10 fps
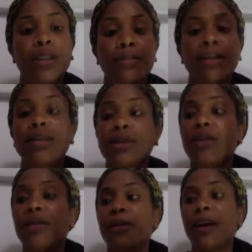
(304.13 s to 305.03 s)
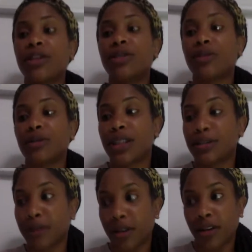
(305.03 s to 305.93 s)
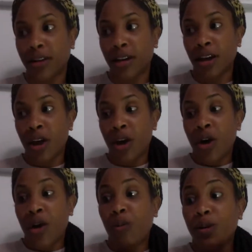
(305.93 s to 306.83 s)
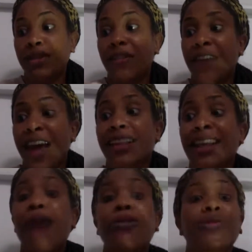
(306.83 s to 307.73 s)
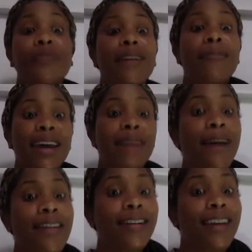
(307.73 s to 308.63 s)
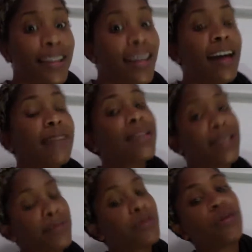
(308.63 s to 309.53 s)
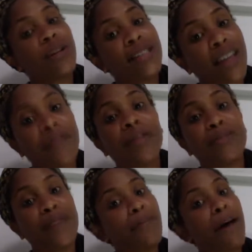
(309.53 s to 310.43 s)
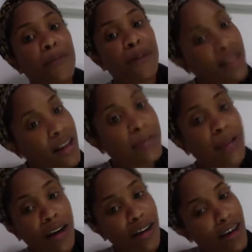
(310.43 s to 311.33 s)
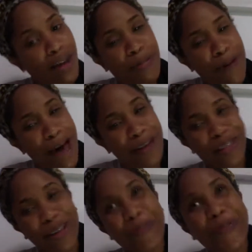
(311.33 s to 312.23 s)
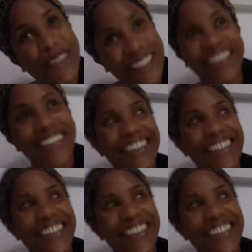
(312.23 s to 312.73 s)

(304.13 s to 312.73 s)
me to turn the pages on this book was the fact that I was trying to make it by the deadline of December 27th to be in my book club talking about the book.